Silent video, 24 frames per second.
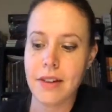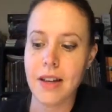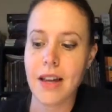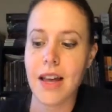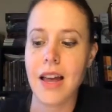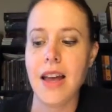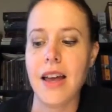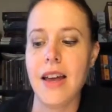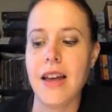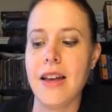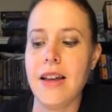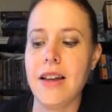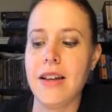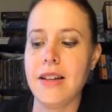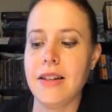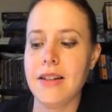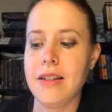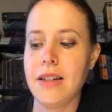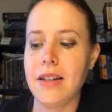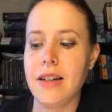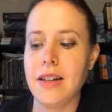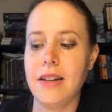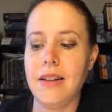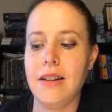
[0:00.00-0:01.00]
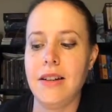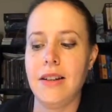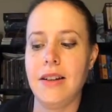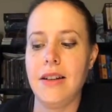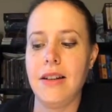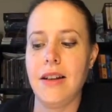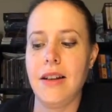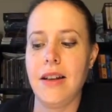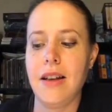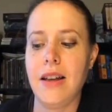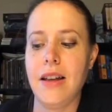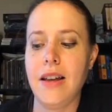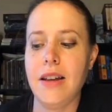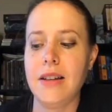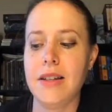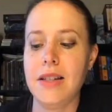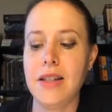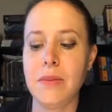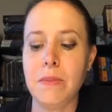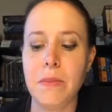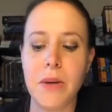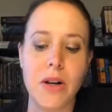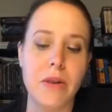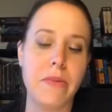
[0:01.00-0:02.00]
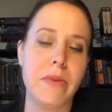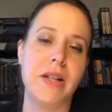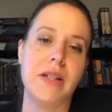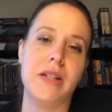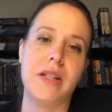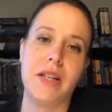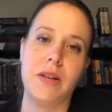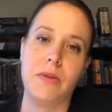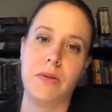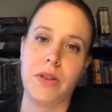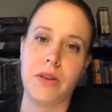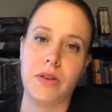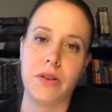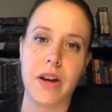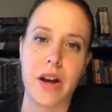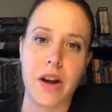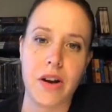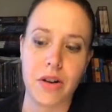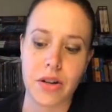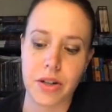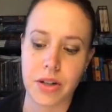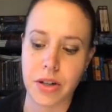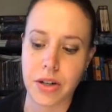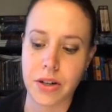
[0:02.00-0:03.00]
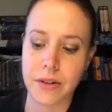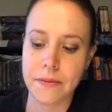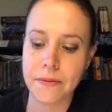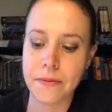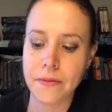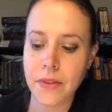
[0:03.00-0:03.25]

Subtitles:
and experimenting with your character.